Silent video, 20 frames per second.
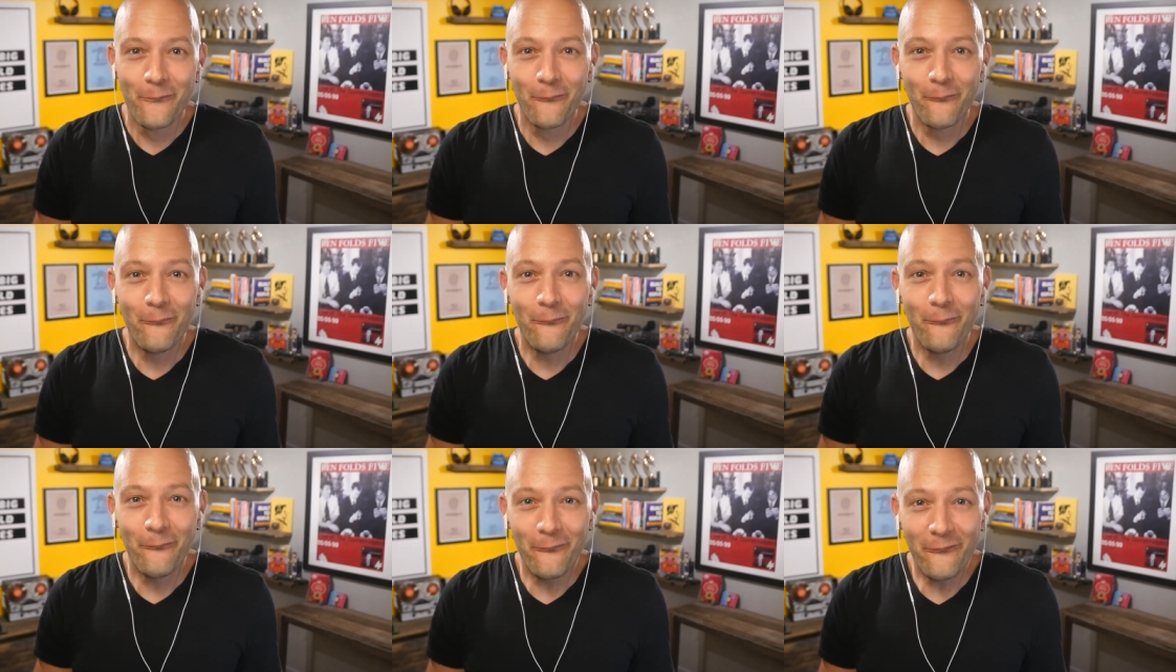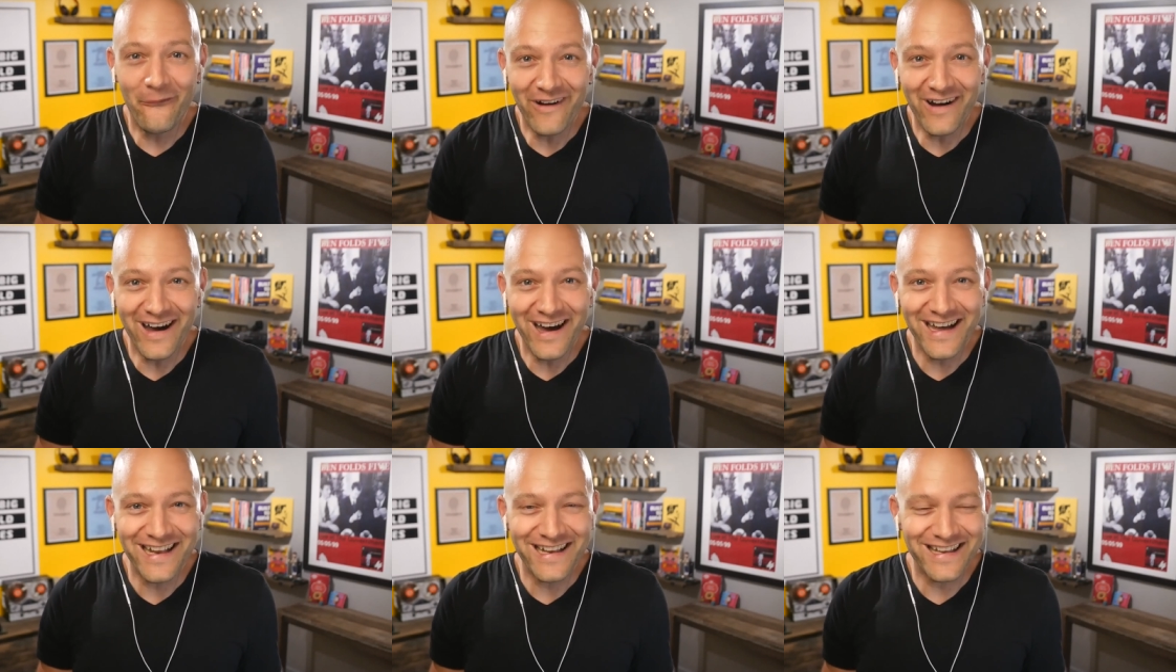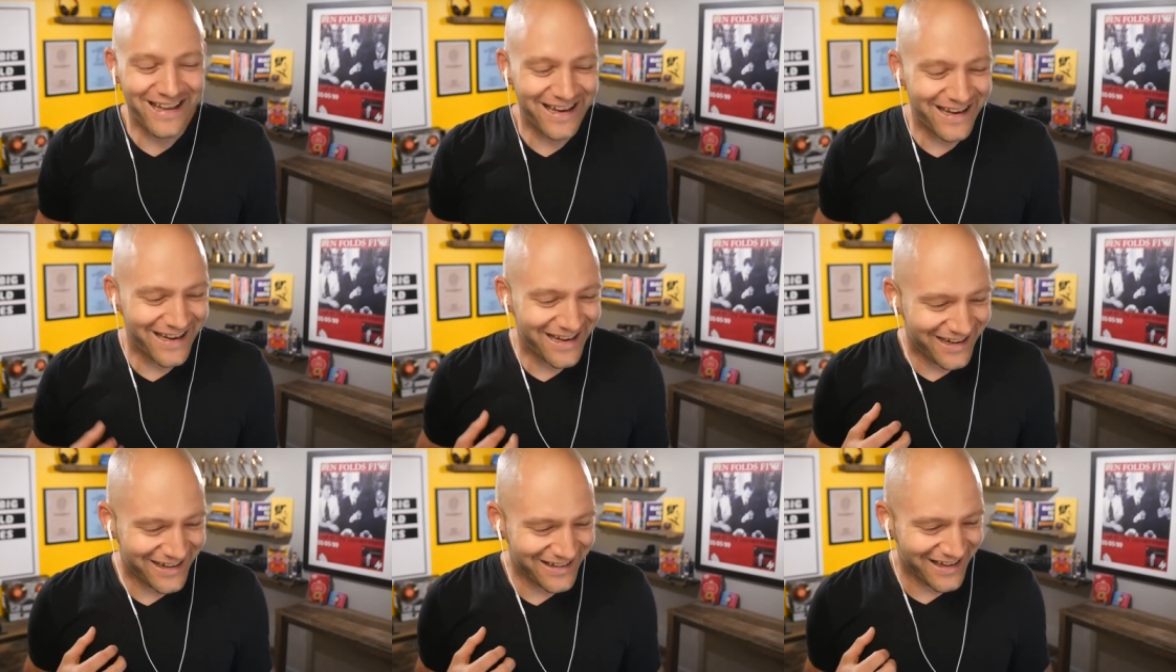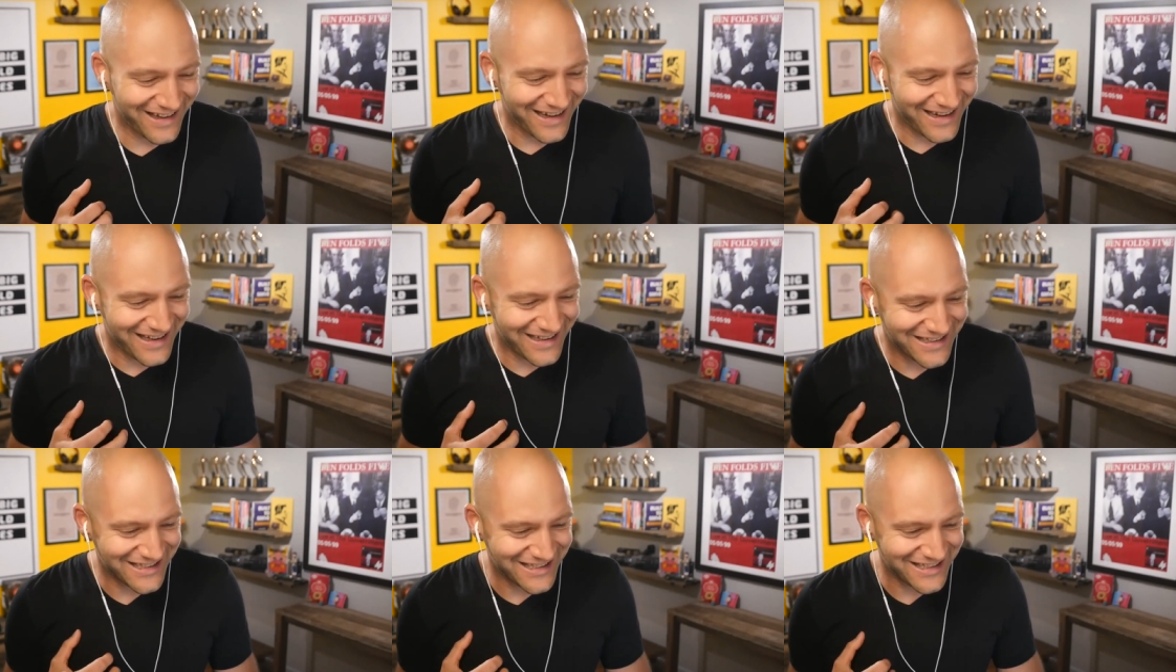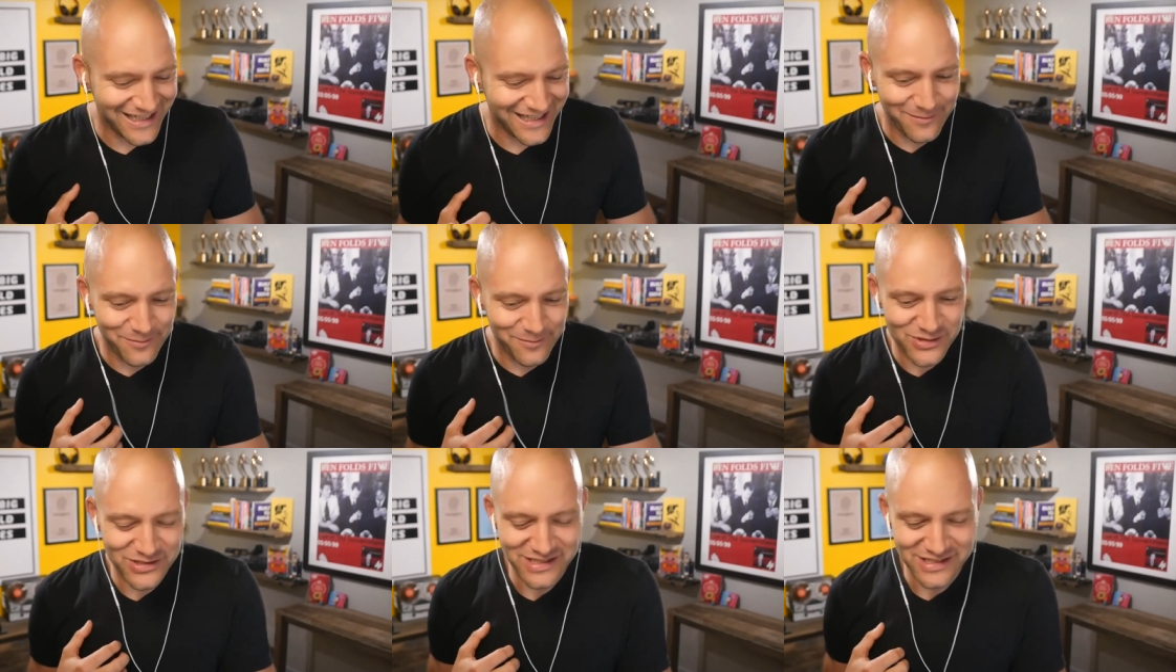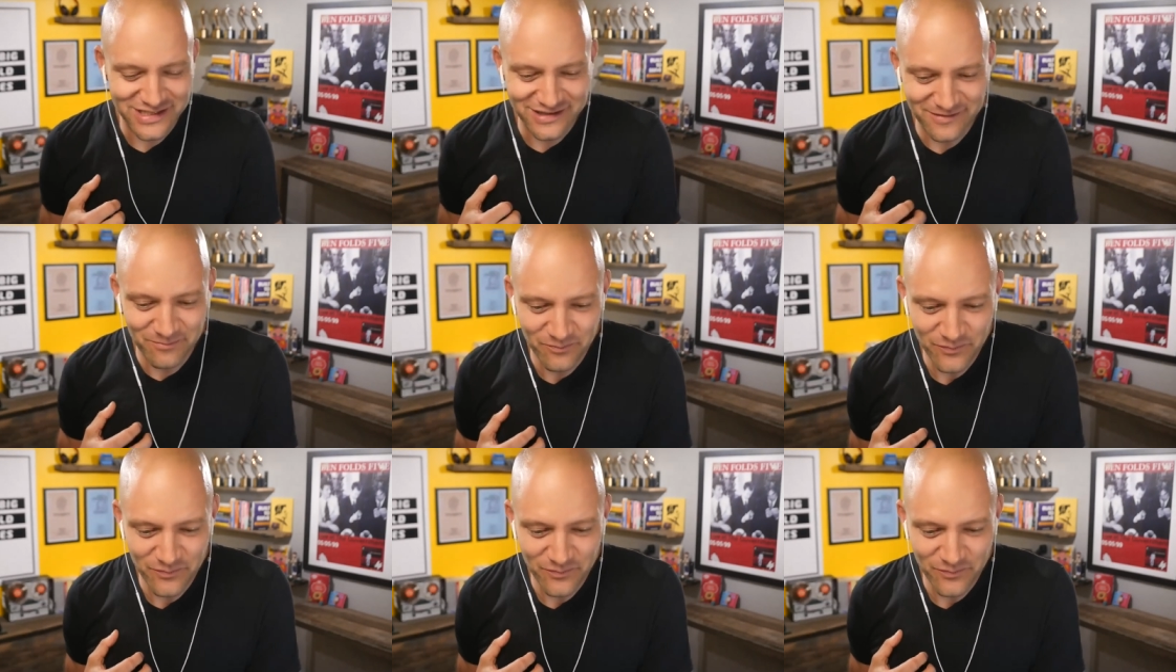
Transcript: what like like it seems